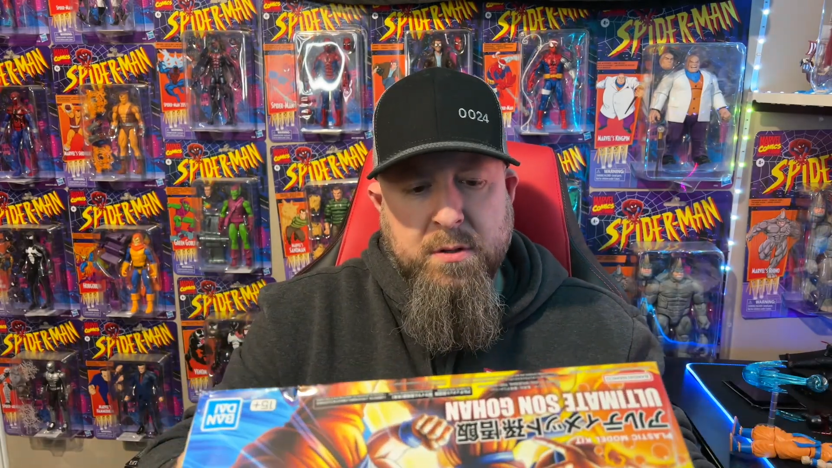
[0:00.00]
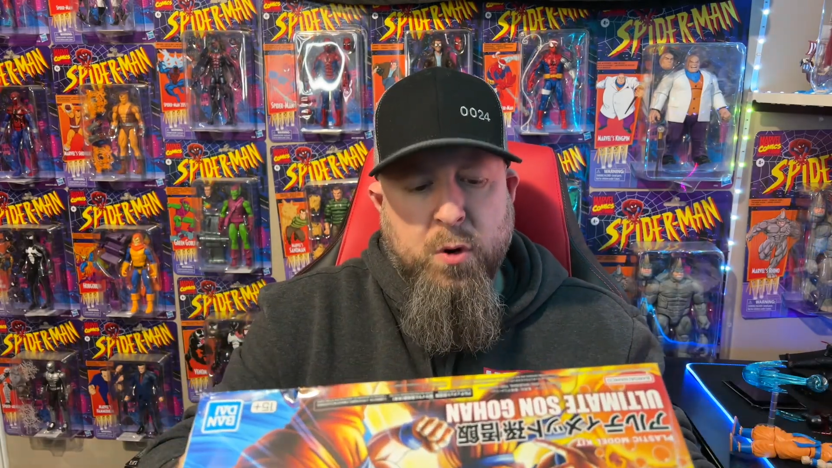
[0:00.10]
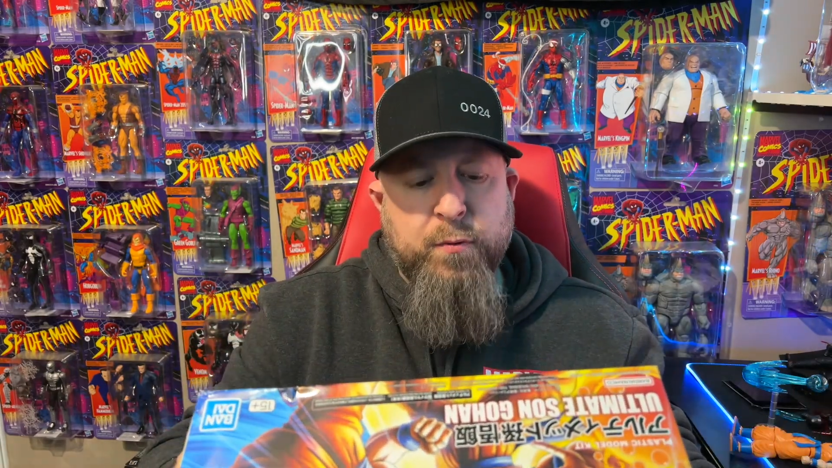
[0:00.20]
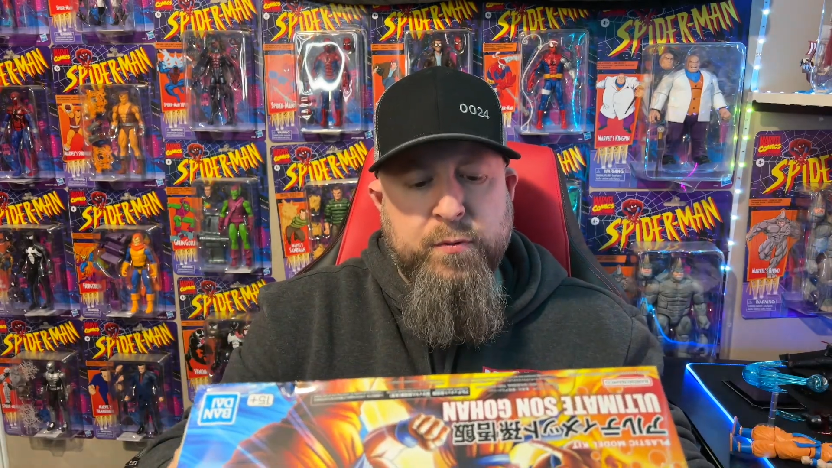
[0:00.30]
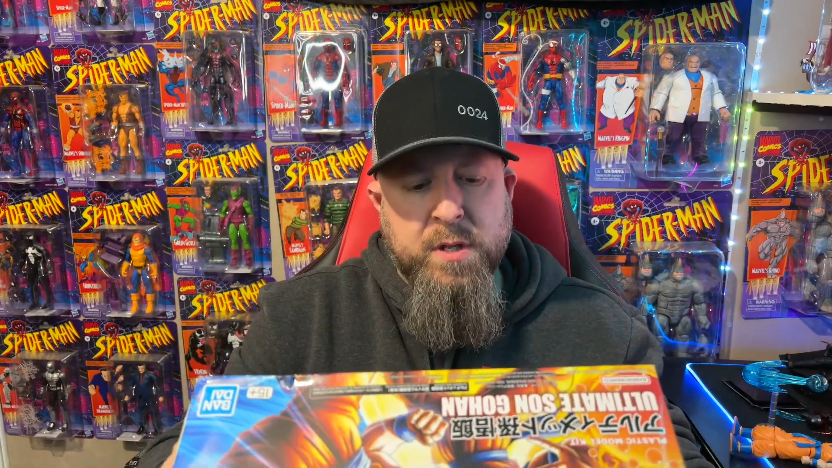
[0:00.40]

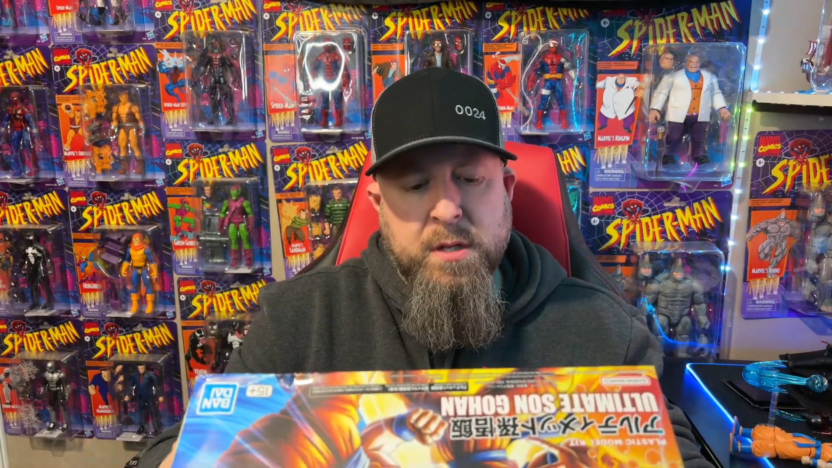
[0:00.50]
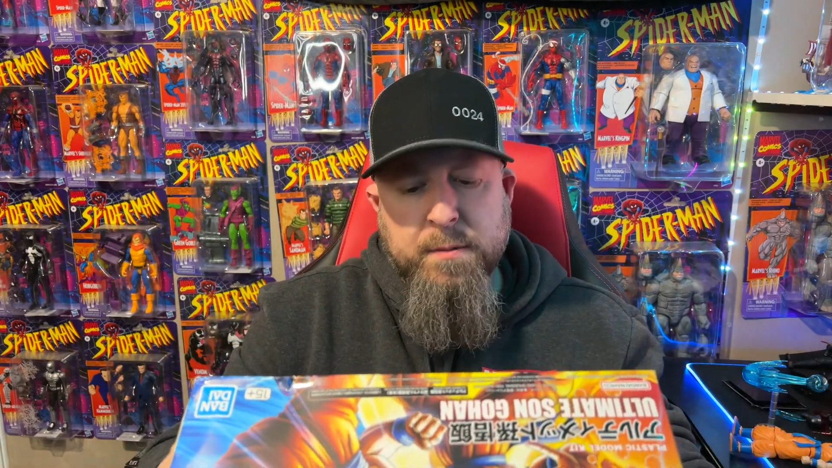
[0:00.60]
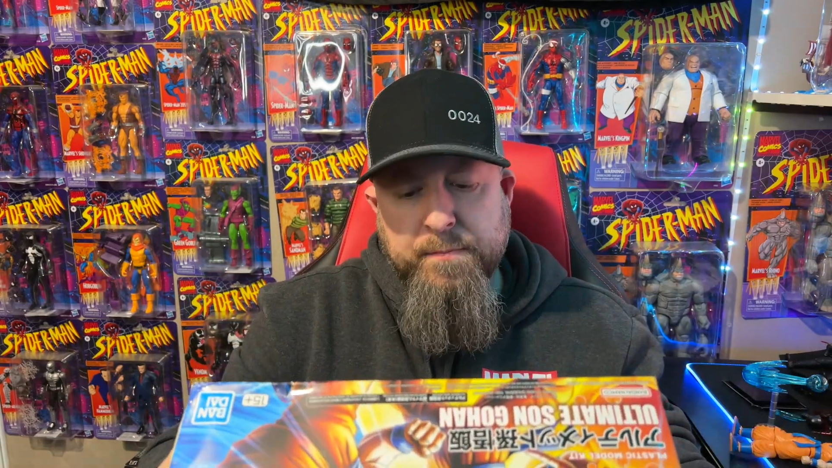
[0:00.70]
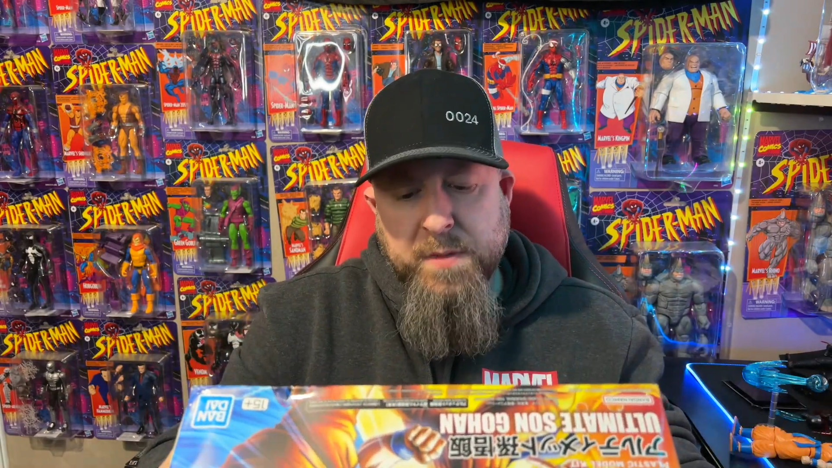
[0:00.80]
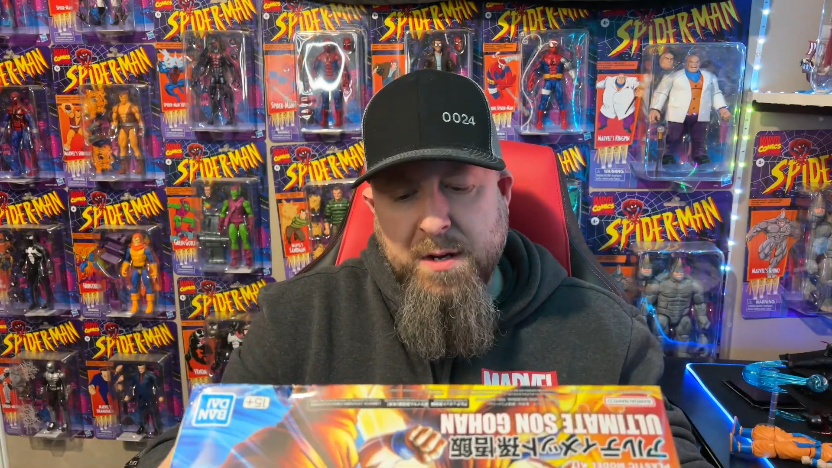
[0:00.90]
hopefully.
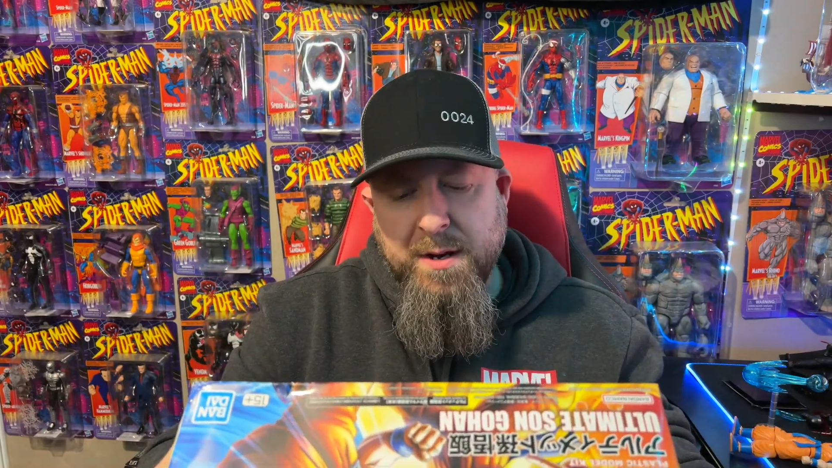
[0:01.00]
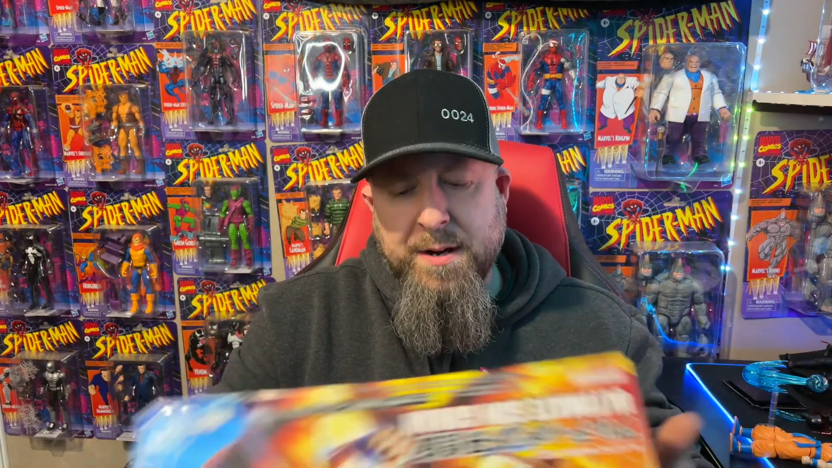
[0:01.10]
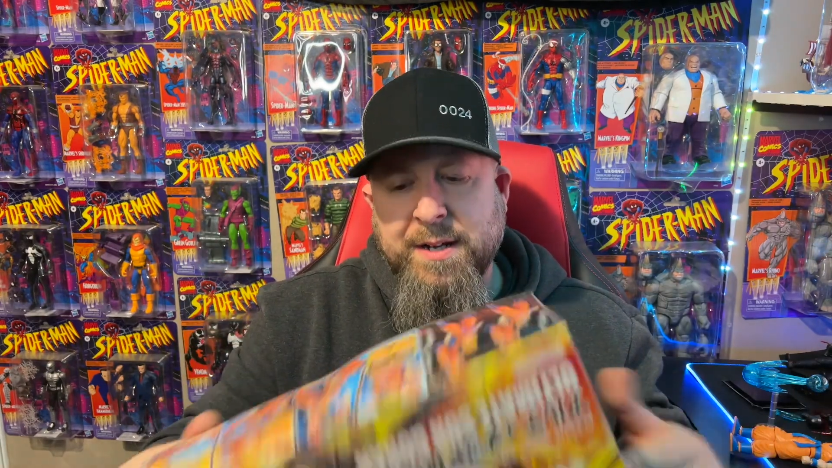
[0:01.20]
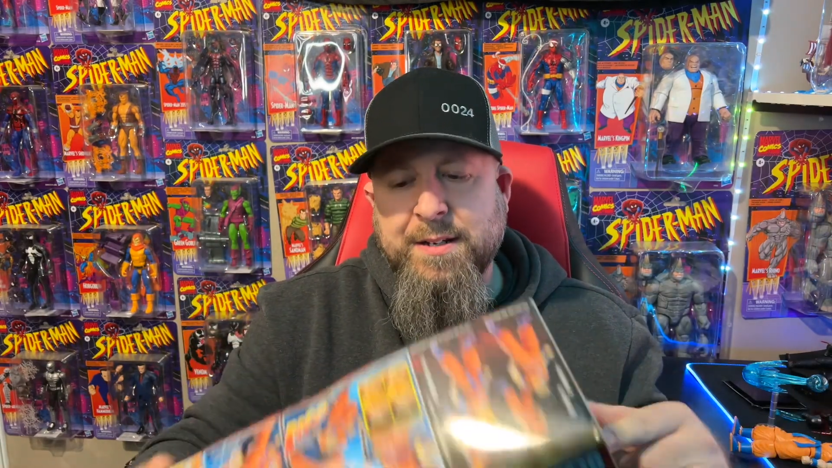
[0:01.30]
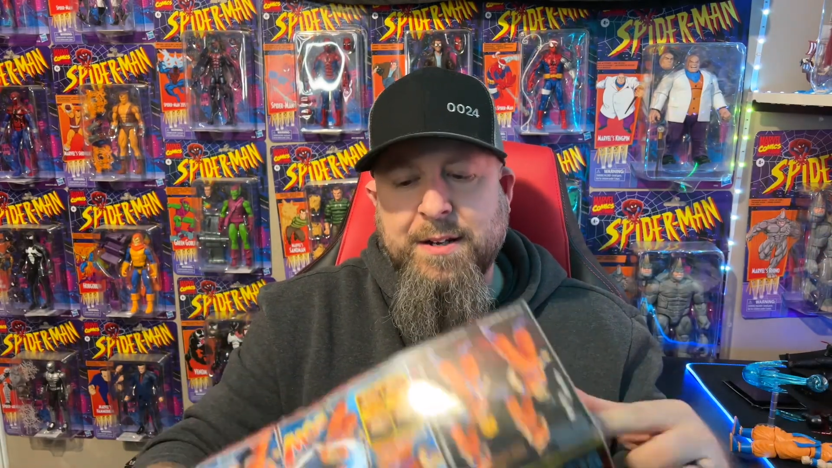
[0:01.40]
All
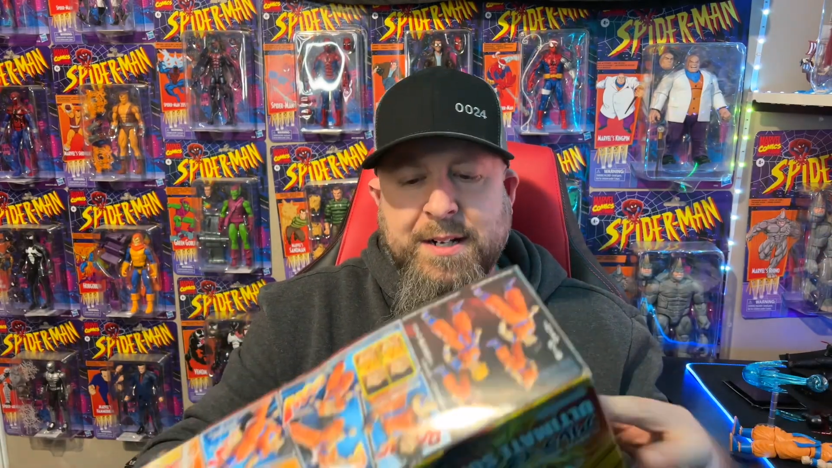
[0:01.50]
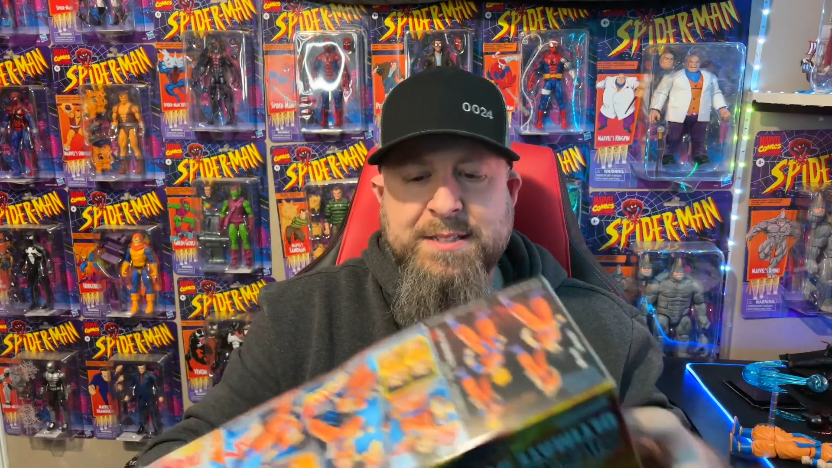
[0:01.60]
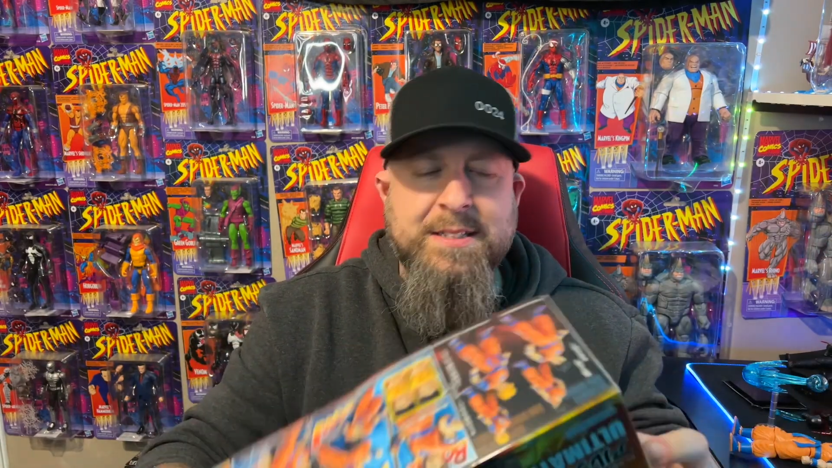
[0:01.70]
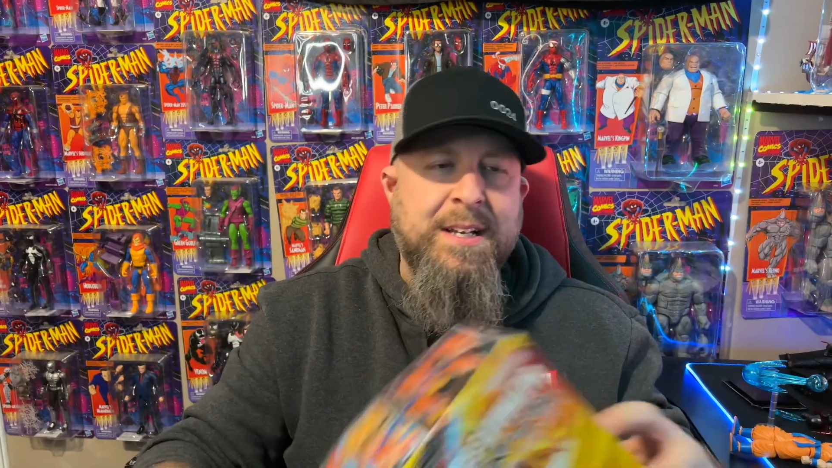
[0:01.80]
right, guys,